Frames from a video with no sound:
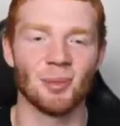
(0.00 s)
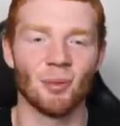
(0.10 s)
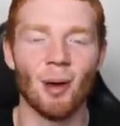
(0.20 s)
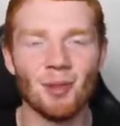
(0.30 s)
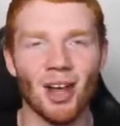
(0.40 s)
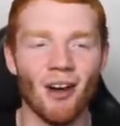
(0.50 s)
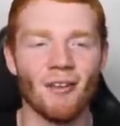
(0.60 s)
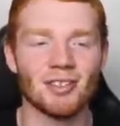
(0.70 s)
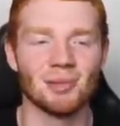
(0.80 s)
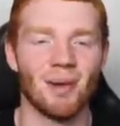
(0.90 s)
But when we go
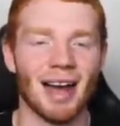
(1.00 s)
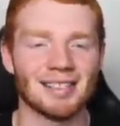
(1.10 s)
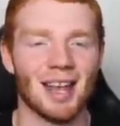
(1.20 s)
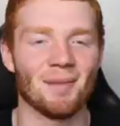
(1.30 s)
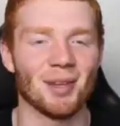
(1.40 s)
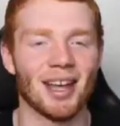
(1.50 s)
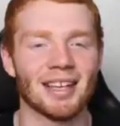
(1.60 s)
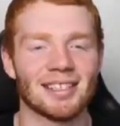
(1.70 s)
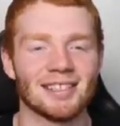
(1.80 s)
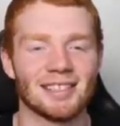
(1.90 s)
over to my team, you
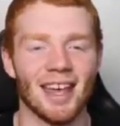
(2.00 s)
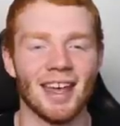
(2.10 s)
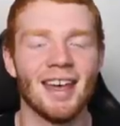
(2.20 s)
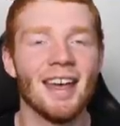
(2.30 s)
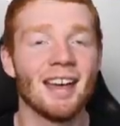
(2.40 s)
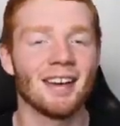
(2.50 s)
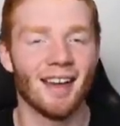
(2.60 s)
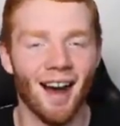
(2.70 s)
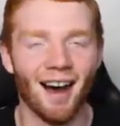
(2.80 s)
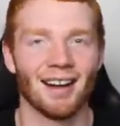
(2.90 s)
guys can see
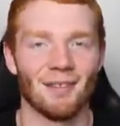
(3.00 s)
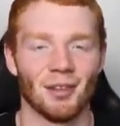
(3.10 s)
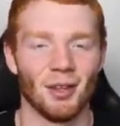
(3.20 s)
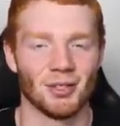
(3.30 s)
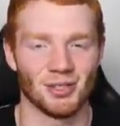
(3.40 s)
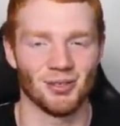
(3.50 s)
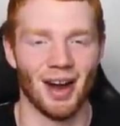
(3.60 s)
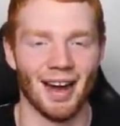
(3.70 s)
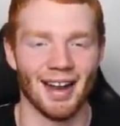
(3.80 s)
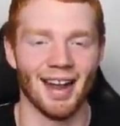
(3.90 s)
card evolution
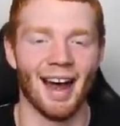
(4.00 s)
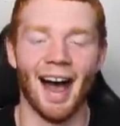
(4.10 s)
right here.